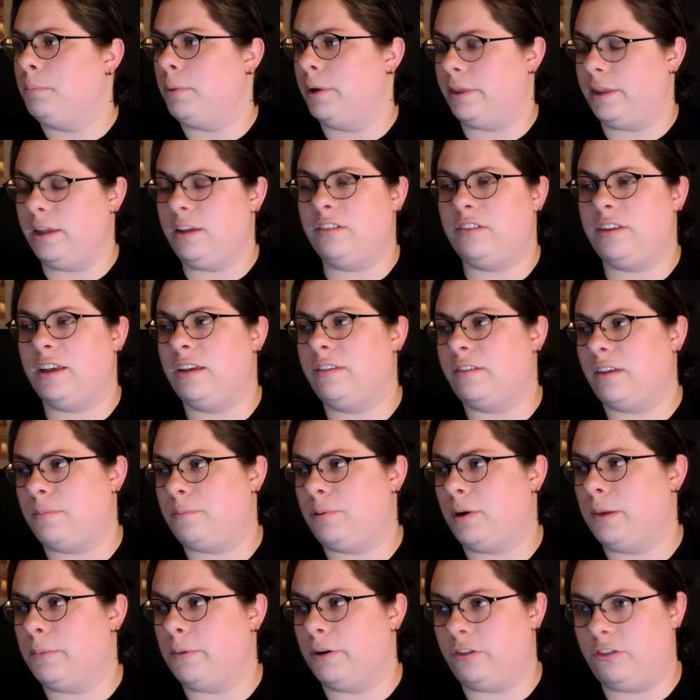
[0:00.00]
But these days,
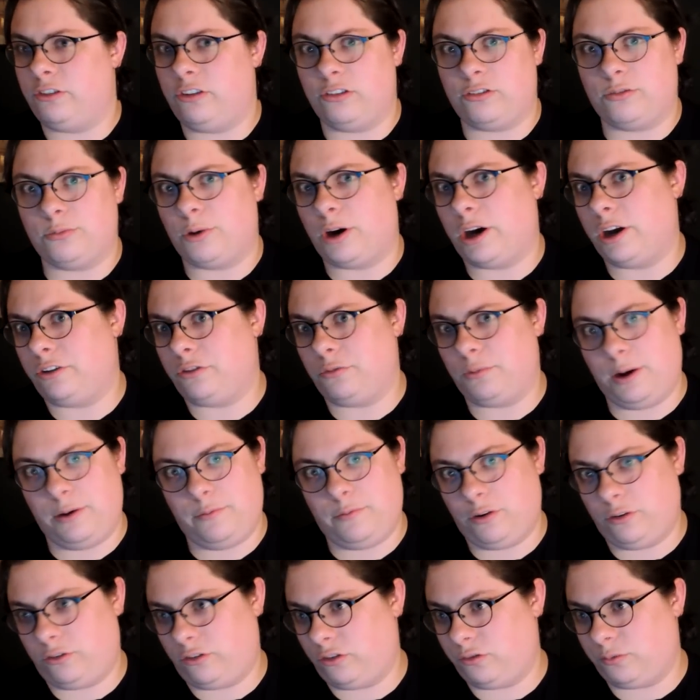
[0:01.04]
I pretty much just watch
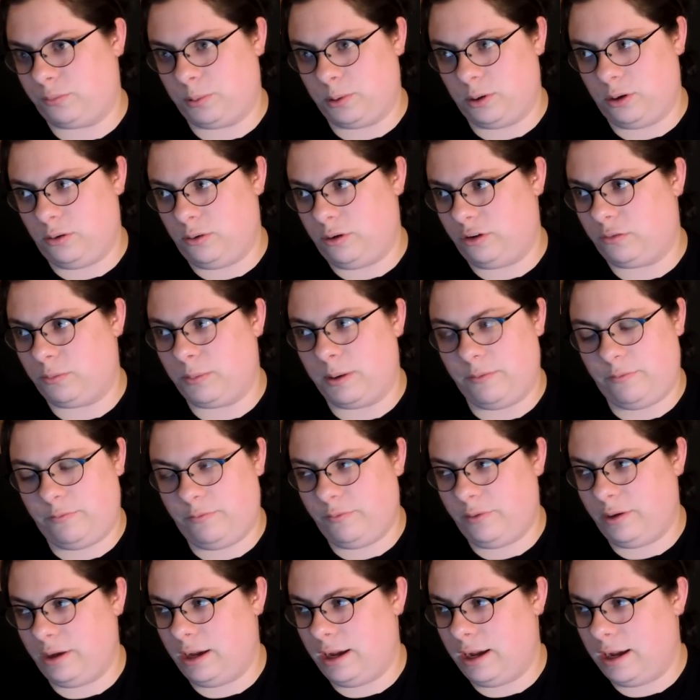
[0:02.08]
Red versus Blue. It's my
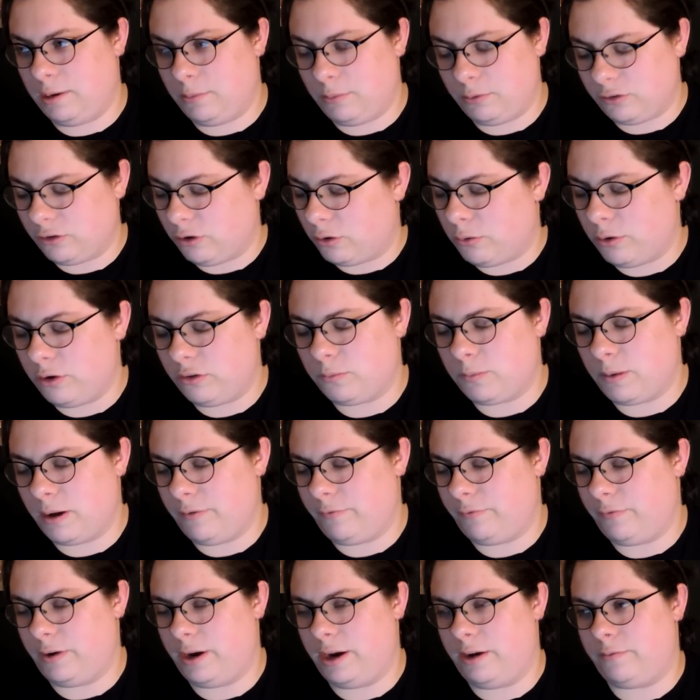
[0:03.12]
it was always
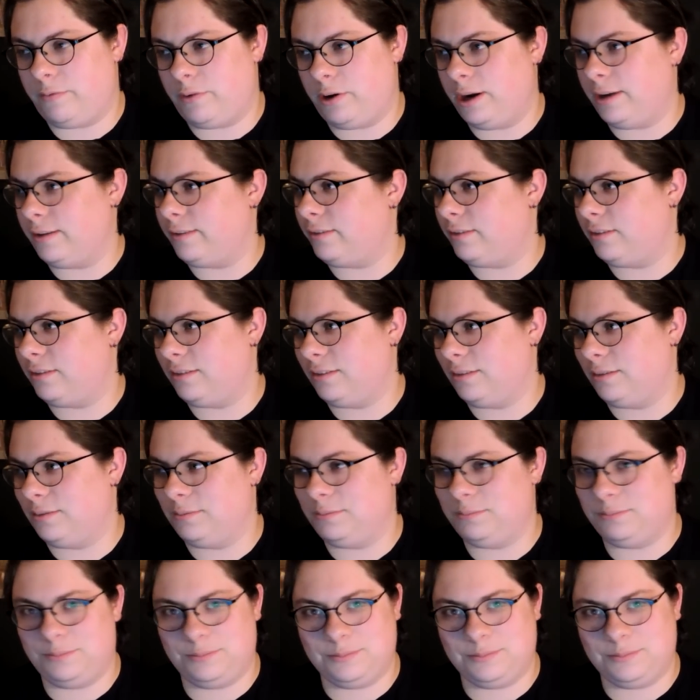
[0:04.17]
my favorite.